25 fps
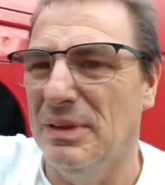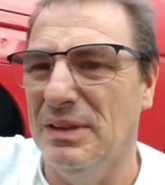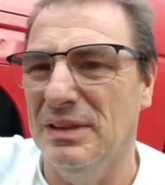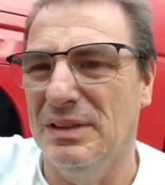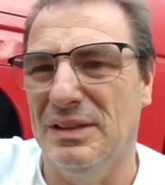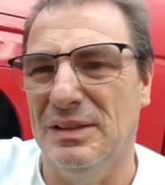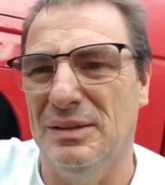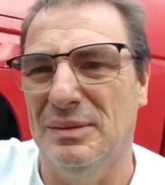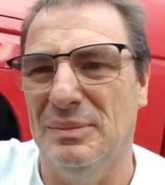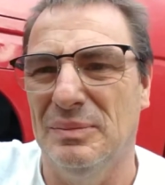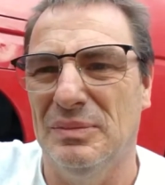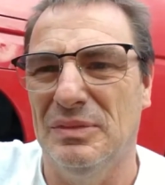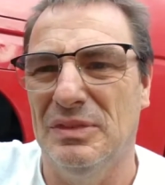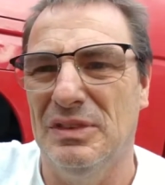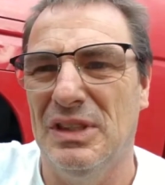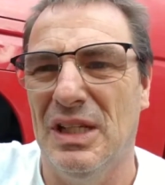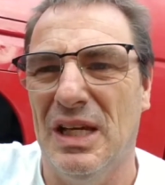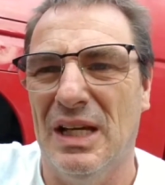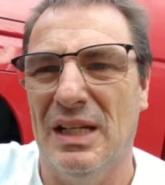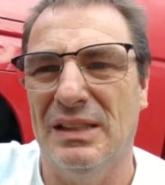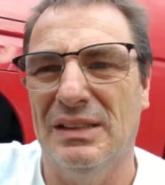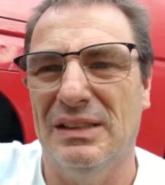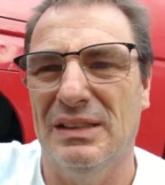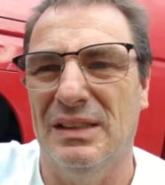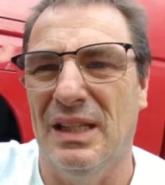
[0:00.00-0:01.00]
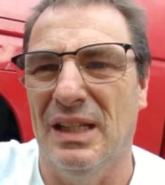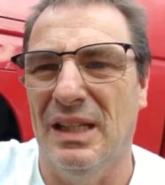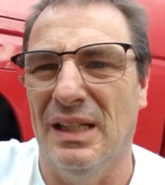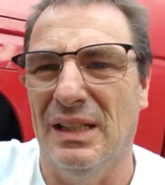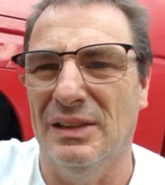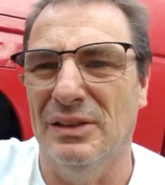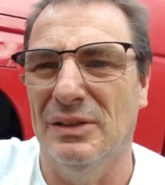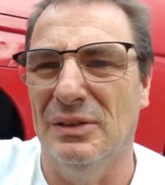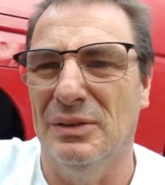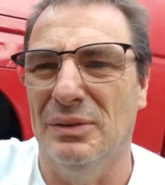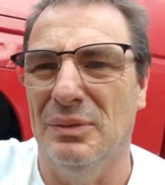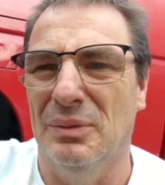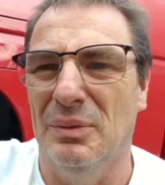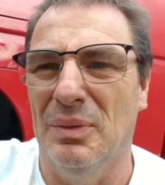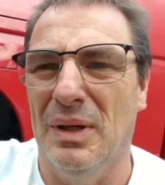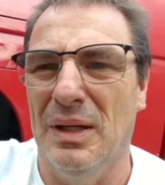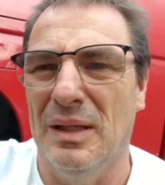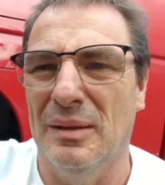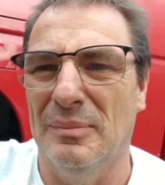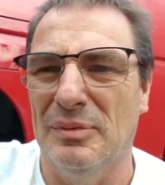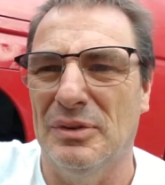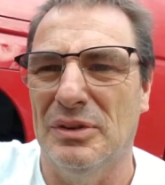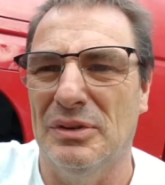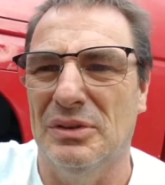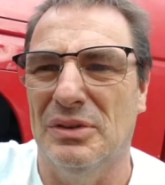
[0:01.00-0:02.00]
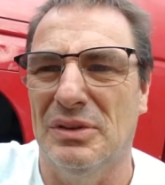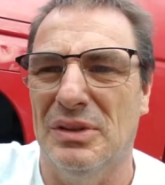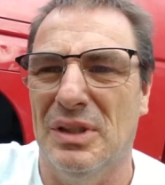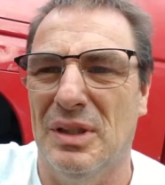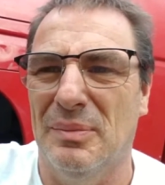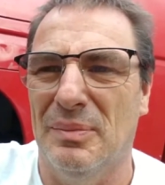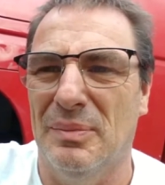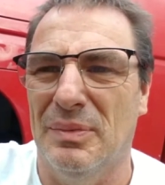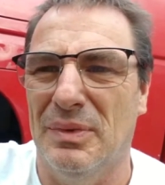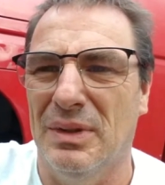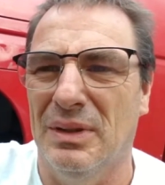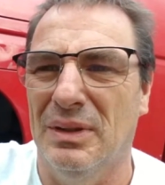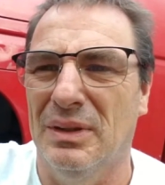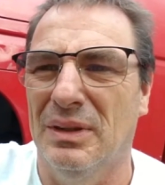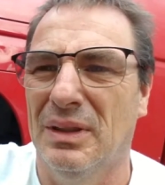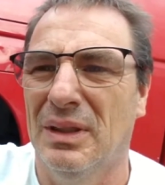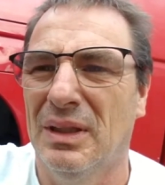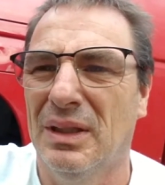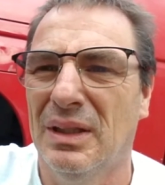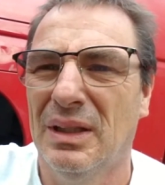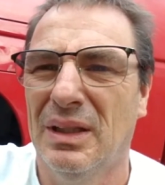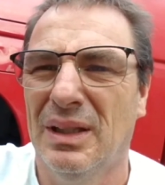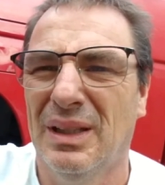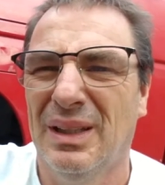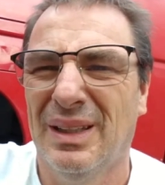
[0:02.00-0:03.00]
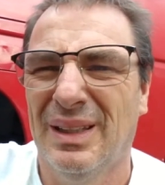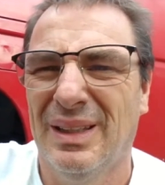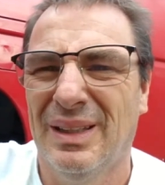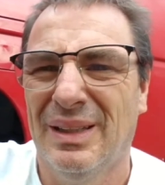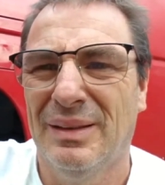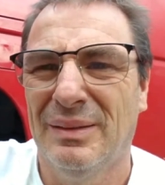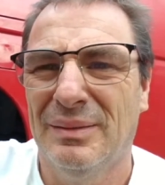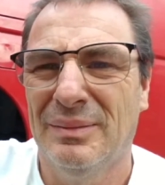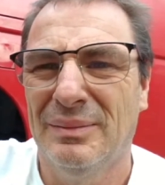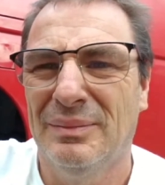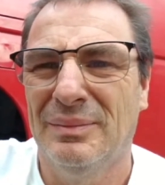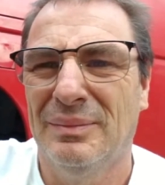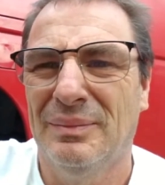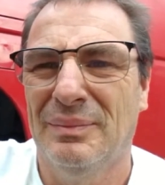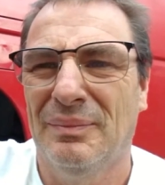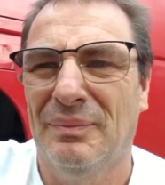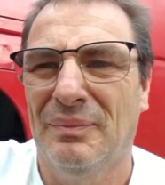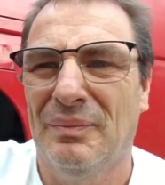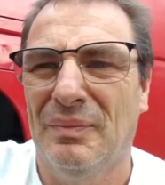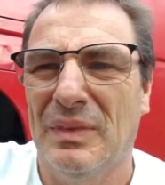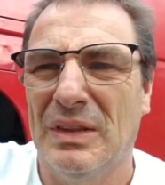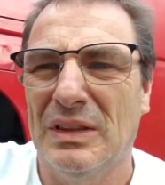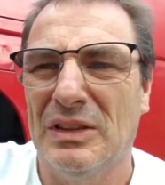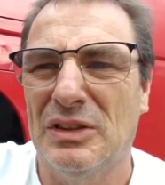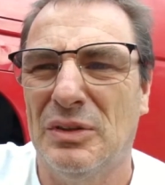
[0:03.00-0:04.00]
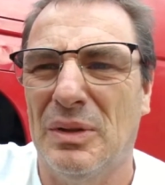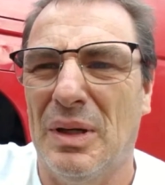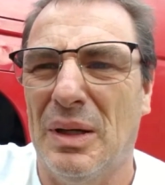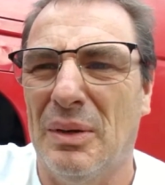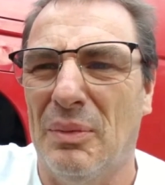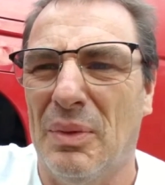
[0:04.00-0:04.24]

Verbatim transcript: on some jack stands or ramps or something. Let's try